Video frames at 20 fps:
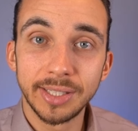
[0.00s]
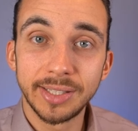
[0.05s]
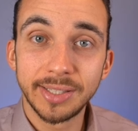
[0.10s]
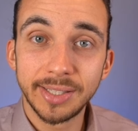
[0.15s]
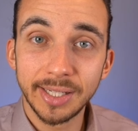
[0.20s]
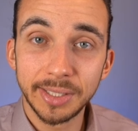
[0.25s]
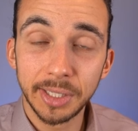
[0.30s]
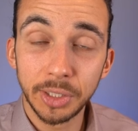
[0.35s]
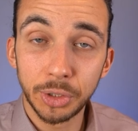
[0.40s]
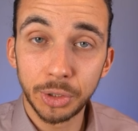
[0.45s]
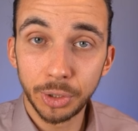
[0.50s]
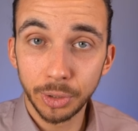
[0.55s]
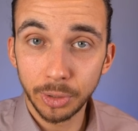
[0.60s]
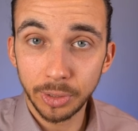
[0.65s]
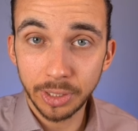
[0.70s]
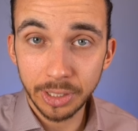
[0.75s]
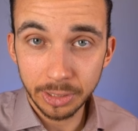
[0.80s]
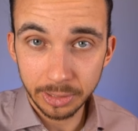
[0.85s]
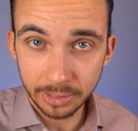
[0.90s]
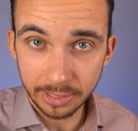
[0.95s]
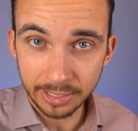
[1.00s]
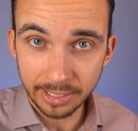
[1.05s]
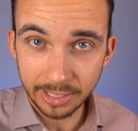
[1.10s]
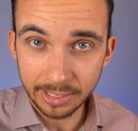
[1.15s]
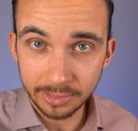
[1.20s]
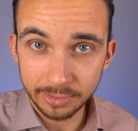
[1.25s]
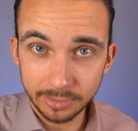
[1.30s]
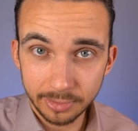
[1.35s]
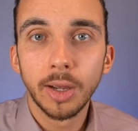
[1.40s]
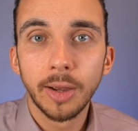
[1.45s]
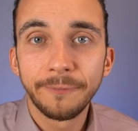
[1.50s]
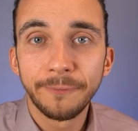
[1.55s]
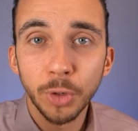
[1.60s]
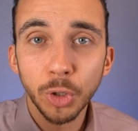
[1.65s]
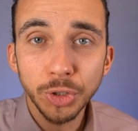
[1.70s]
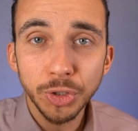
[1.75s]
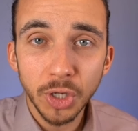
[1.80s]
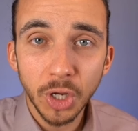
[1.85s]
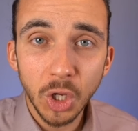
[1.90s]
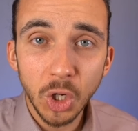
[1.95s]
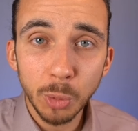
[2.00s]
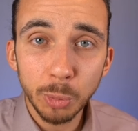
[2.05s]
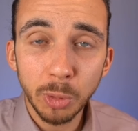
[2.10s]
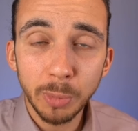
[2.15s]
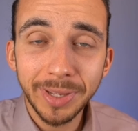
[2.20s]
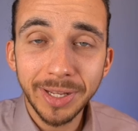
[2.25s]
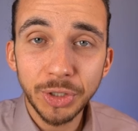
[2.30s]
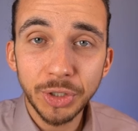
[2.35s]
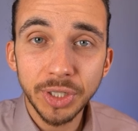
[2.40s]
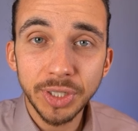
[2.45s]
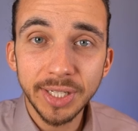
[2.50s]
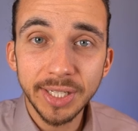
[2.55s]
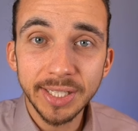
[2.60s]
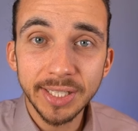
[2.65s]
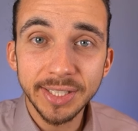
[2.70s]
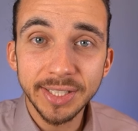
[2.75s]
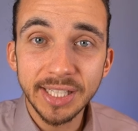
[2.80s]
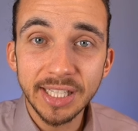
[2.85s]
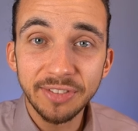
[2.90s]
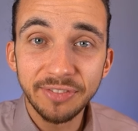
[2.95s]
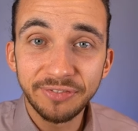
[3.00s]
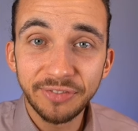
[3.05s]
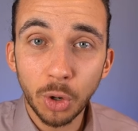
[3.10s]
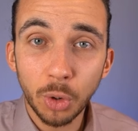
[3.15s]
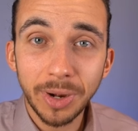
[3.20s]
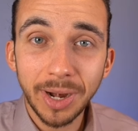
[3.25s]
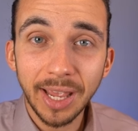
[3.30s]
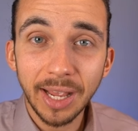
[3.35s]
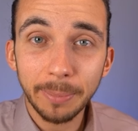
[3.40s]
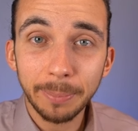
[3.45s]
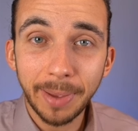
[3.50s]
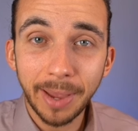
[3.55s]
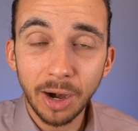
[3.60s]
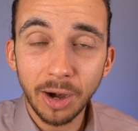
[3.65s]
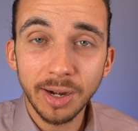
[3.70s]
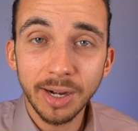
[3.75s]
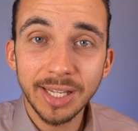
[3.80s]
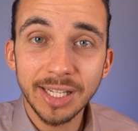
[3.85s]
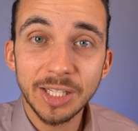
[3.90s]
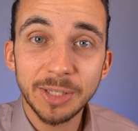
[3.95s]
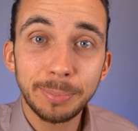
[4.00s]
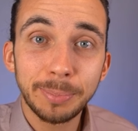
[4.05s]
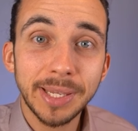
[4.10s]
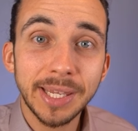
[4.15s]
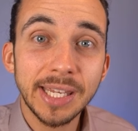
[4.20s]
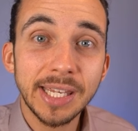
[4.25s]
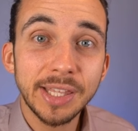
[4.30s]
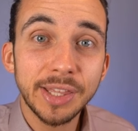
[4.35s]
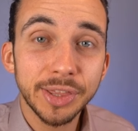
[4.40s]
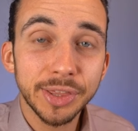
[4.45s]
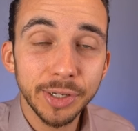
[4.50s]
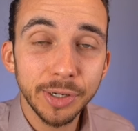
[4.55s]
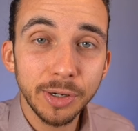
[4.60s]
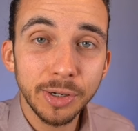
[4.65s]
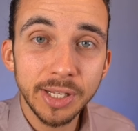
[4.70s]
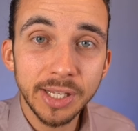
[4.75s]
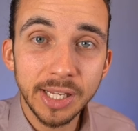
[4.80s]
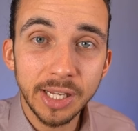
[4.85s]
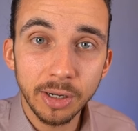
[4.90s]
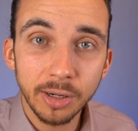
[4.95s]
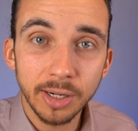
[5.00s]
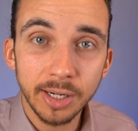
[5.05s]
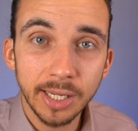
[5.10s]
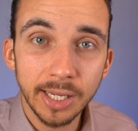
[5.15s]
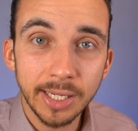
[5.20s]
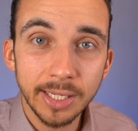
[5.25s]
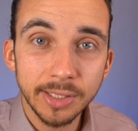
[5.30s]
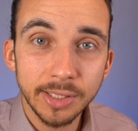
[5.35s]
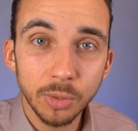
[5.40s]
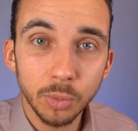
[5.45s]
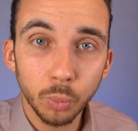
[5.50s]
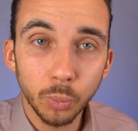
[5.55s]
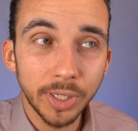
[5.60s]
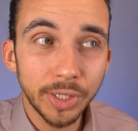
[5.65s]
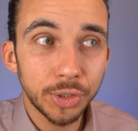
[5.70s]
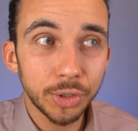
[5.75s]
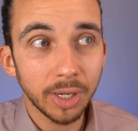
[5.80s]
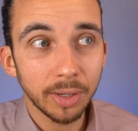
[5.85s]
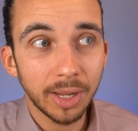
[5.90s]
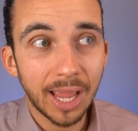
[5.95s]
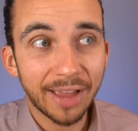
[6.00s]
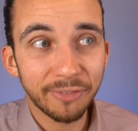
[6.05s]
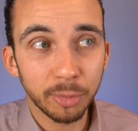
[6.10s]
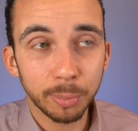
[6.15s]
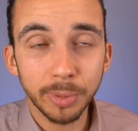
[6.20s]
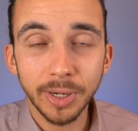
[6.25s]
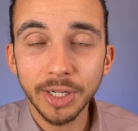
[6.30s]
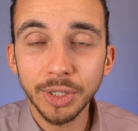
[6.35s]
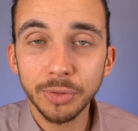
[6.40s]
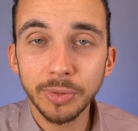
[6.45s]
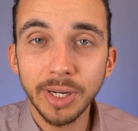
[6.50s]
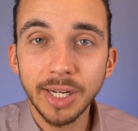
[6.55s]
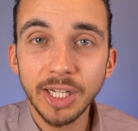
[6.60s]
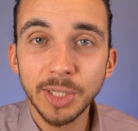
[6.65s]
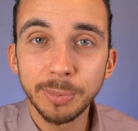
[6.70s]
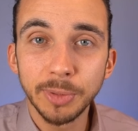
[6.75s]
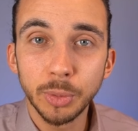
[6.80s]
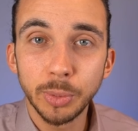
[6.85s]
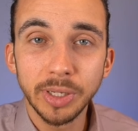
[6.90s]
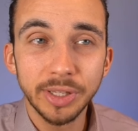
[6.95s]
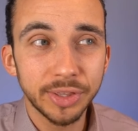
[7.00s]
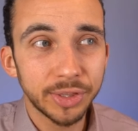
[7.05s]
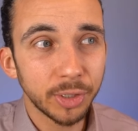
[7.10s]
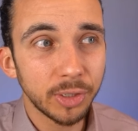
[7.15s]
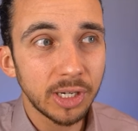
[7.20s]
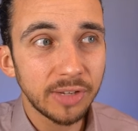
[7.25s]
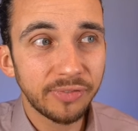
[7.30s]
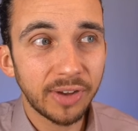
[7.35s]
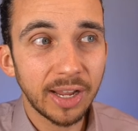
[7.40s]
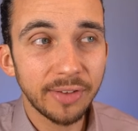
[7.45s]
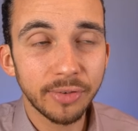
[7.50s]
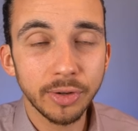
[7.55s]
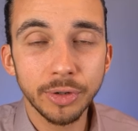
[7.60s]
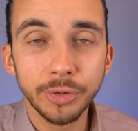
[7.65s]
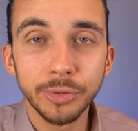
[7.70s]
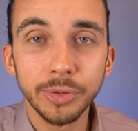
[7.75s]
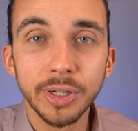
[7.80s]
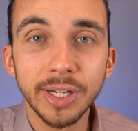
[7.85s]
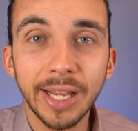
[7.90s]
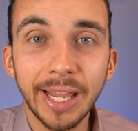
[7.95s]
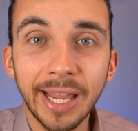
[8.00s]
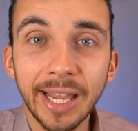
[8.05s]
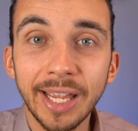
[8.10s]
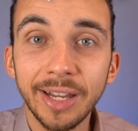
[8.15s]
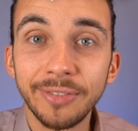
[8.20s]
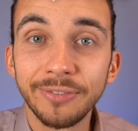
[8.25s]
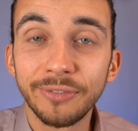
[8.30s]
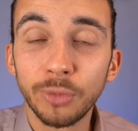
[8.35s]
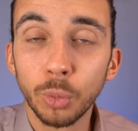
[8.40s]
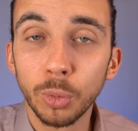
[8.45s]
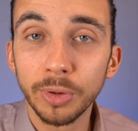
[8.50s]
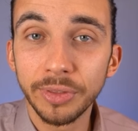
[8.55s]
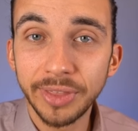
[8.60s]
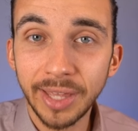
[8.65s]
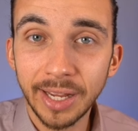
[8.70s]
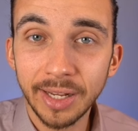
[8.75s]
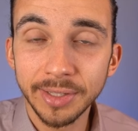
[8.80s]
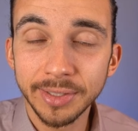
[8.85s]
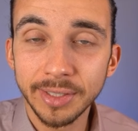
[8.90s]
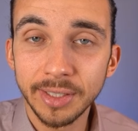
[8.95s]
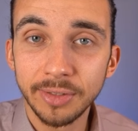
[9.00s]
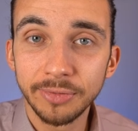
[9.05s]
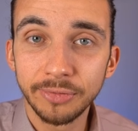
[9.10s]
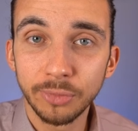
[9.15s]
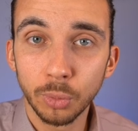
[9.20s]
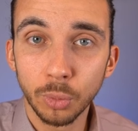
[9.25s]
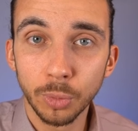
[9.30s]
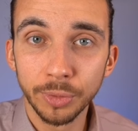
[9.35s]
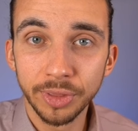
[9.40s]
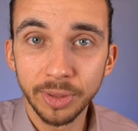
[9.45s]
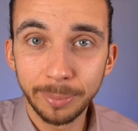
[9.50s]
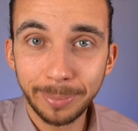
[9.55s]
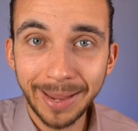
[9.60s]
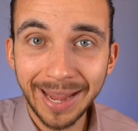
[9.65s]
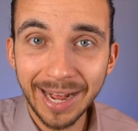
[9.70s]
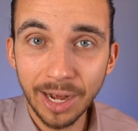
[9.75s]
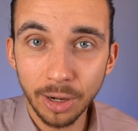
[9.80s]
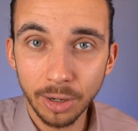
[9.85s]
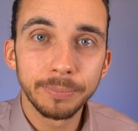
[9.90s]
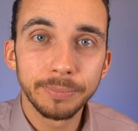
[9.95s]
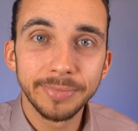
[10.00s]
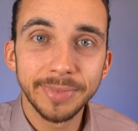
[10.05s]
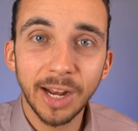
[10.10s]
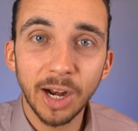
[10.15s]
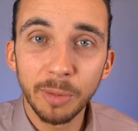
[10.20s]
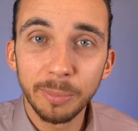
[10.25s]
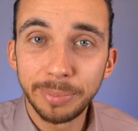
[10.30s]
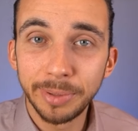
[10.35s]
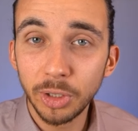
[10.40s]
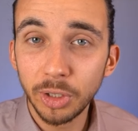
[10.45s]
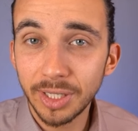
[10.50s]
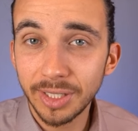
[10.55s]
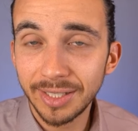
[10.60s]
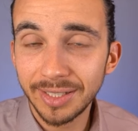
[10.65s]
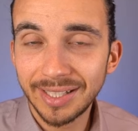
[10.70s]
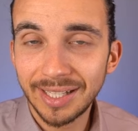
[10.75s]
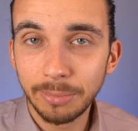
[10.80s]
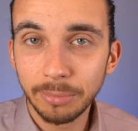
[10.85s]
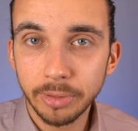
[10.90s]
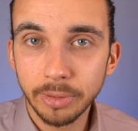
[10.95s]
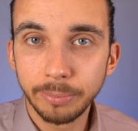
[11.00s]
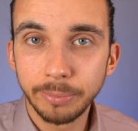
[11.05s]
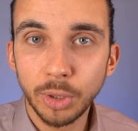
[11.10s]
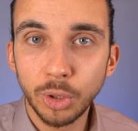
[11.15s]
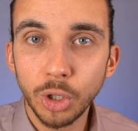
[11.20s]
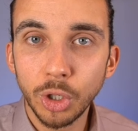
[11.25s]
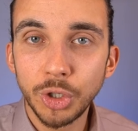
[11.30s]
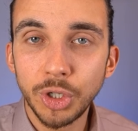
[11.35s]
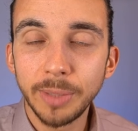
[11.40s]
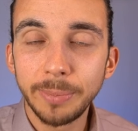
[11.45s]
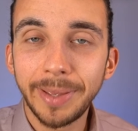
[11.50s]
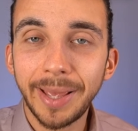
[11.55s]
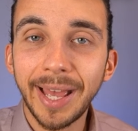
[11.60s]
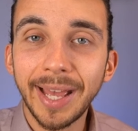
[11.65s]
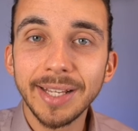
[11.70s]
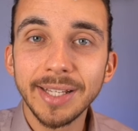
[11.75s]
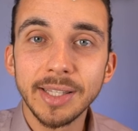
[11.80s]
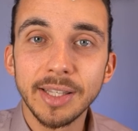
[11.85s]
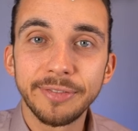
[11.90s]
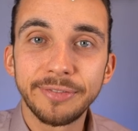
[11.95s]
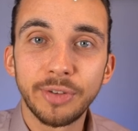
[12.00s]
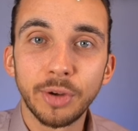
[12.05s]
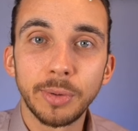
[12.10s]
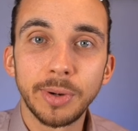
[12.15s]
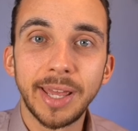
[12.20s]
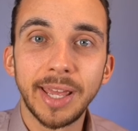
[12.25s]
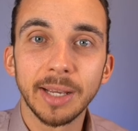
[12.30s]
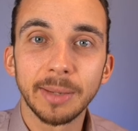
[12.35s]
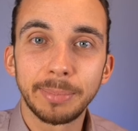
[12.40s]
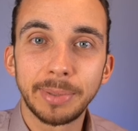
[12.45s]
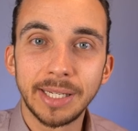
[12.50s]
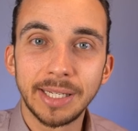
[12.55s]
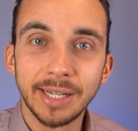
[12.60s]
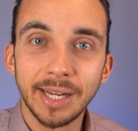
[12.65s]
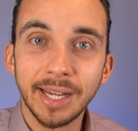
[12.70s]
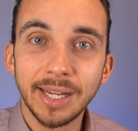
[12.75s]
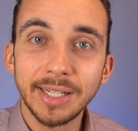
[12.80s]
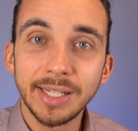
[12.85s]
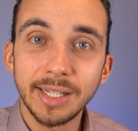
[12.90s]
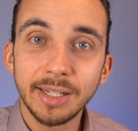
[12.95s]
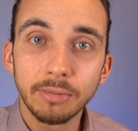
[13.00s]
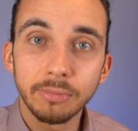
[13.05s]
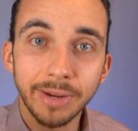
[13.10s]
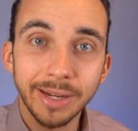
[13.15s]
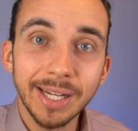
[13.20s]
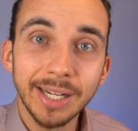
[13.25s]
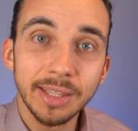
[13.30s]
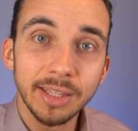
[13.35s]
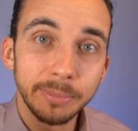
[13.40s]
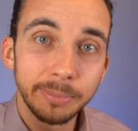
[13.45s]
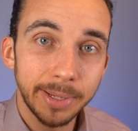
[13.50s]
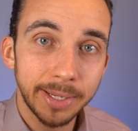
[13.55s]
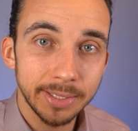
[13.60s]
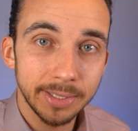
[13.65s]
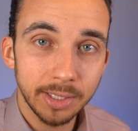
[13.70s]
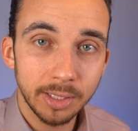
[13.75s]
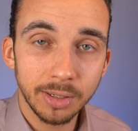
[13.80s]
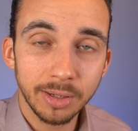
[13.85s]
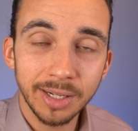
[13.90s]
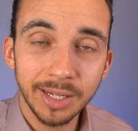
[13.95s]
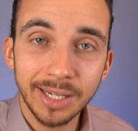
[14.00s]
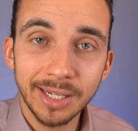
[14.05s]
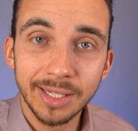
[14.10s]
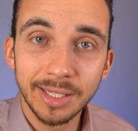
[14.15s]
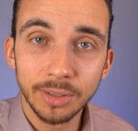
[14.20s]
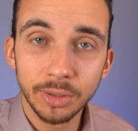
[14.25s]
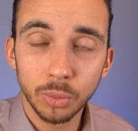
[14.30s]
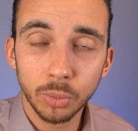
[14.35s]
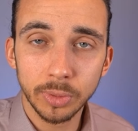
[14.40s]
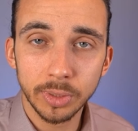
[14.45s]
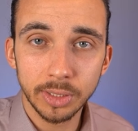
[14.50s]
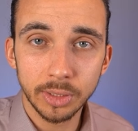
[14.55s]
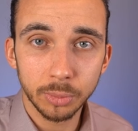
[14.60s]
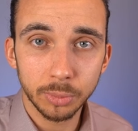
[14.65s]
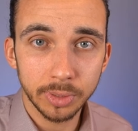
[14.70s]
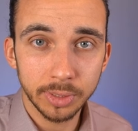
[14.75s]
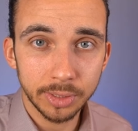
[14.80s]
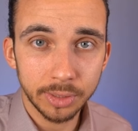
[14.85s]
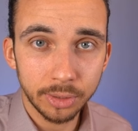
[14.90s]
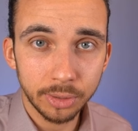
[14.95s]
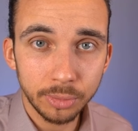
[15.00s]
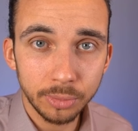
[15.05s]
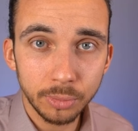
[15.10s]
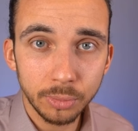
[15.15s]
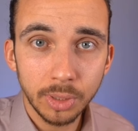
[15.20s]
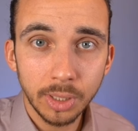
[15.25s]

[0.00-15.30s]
signature hearing aids. First honorable mention is the Phonak Paradise P30 hearing aids, which have a price range between 3500 and 4000 for the pair. They are built on the same computer chip as the Phonak P90 rated the best hearing aid in 2022